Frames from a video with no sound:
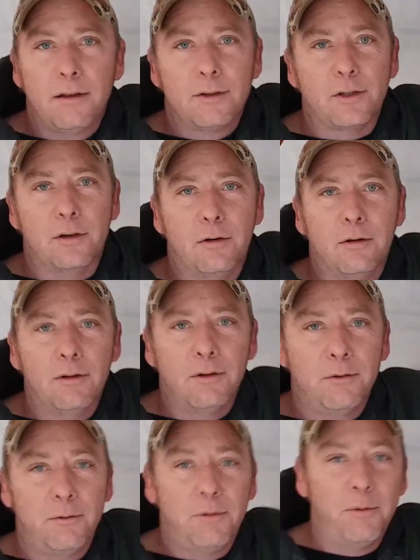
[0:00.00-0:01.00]
So,
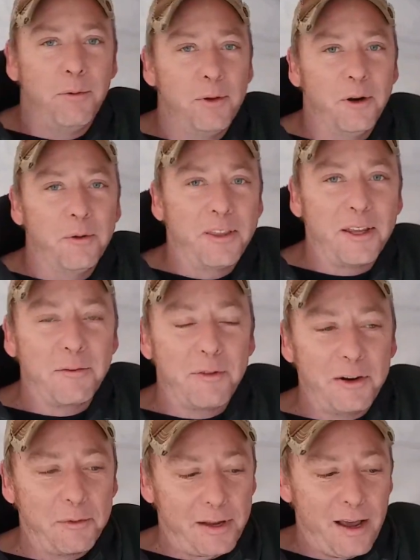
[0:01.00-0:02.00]
you know, we
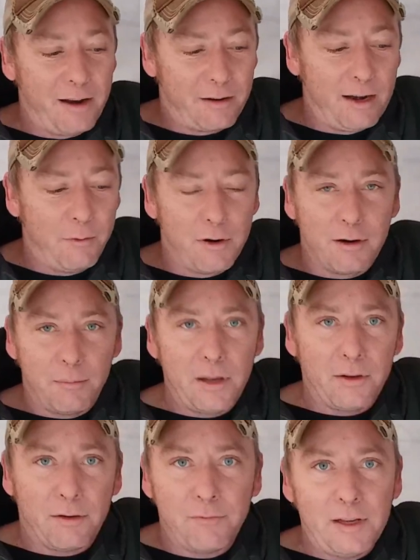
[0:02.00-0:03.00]
figured we kind of wanted a
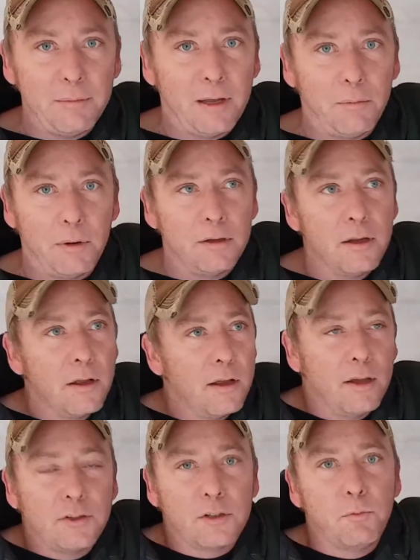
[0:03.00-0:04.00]
male and a female, but
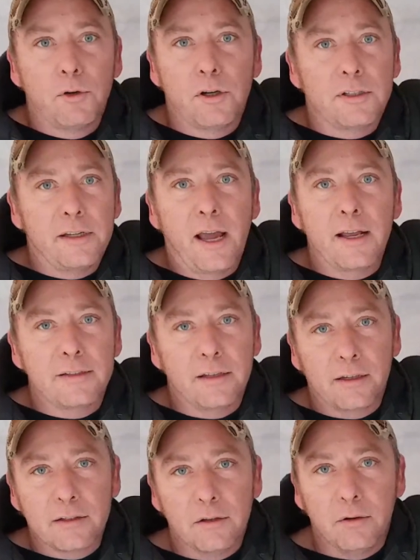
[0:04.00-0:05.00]
we're just
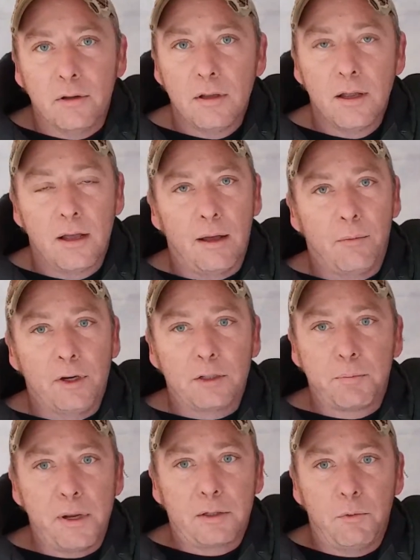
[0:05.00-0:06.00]
guessing. So we
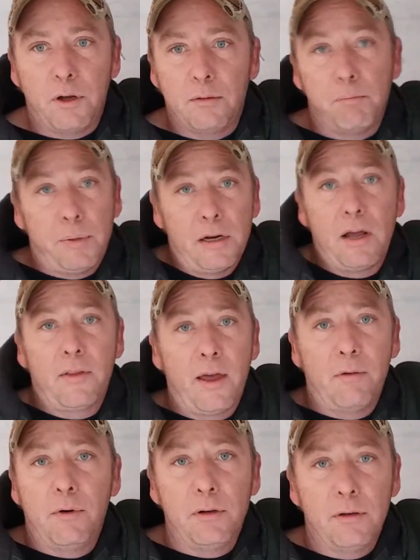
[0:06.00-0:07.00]
just picked one, bid on
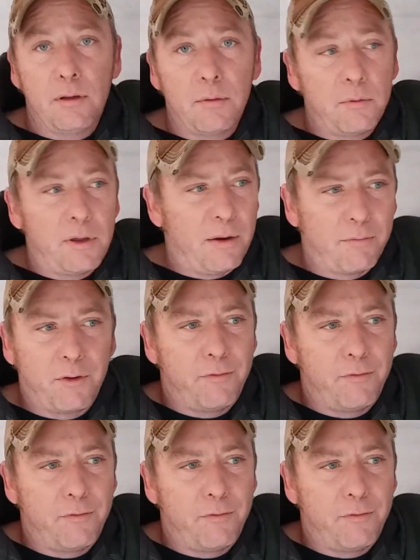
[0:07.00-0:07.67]
that one. I think we got him for